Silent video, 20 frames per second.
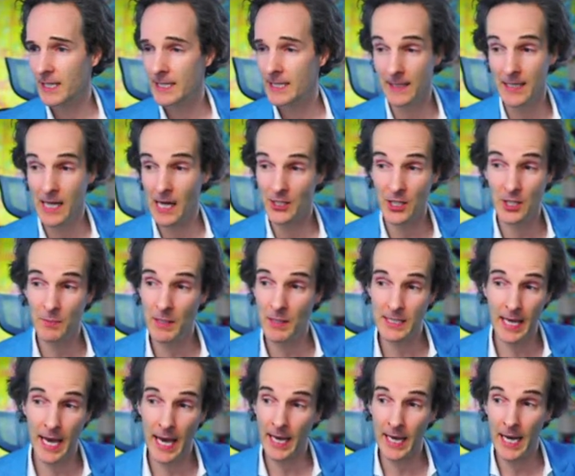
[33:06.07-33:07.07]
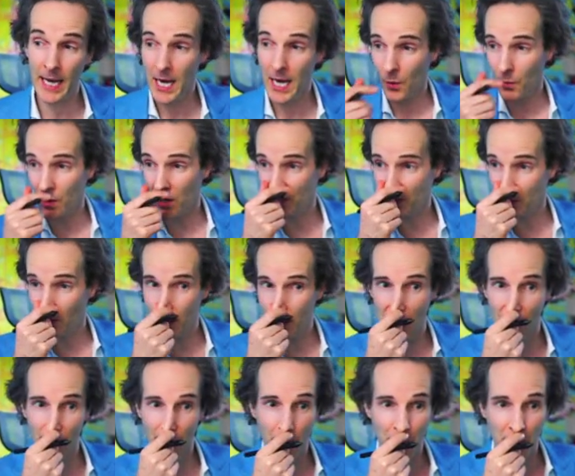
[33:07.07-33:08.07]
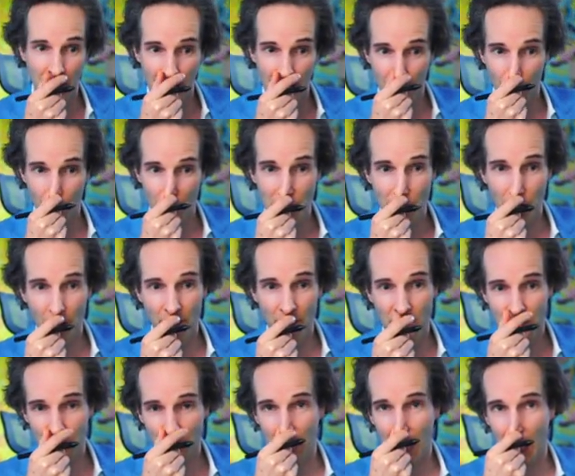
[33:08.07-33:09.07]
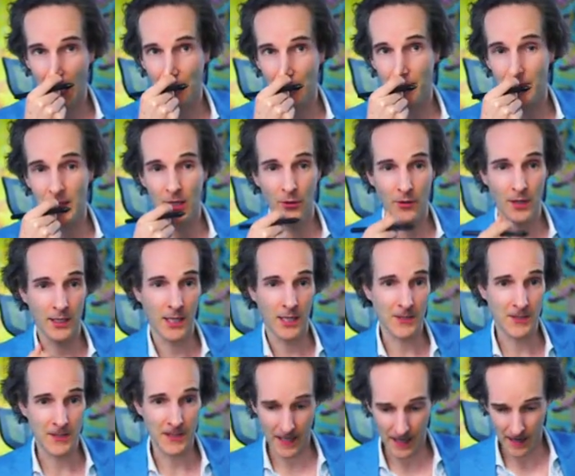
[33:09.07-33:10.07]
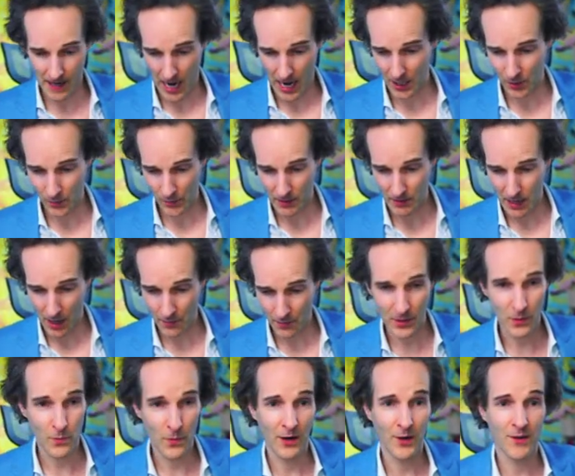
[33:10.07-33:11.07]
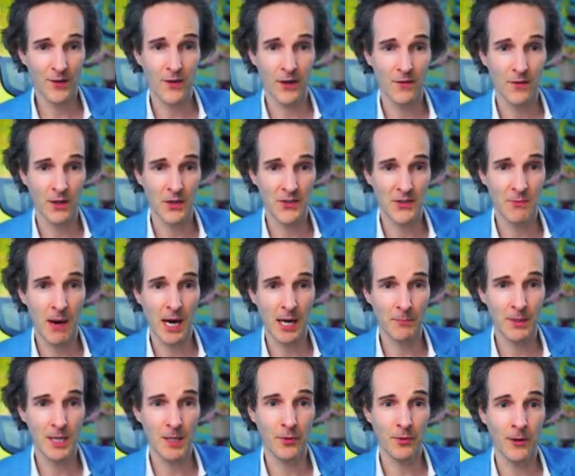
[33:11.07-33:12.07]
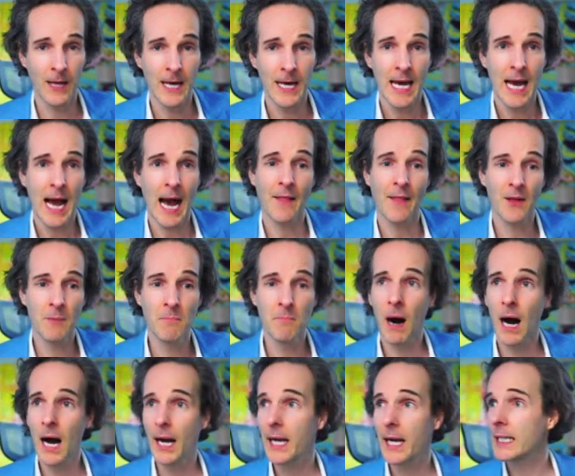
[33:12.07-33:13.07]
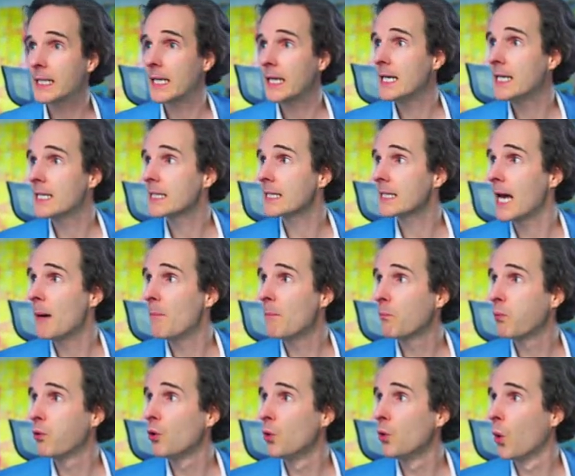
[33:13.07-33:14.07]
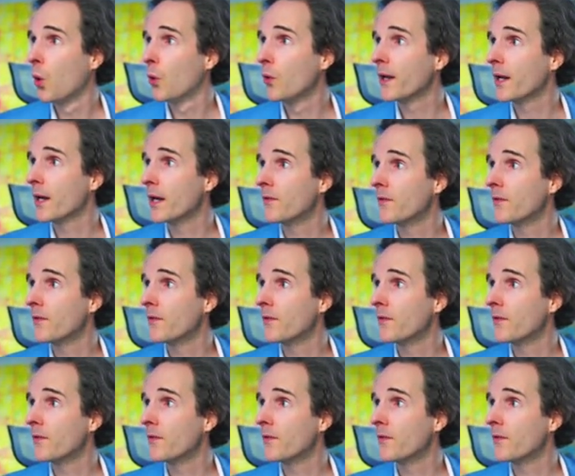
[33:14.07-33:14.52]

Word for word: And they'll just be saying, we're so clever. We turned this around. Look at us. Uh, aren't we, aren't we very, very, very smart people? And the market is applauding it.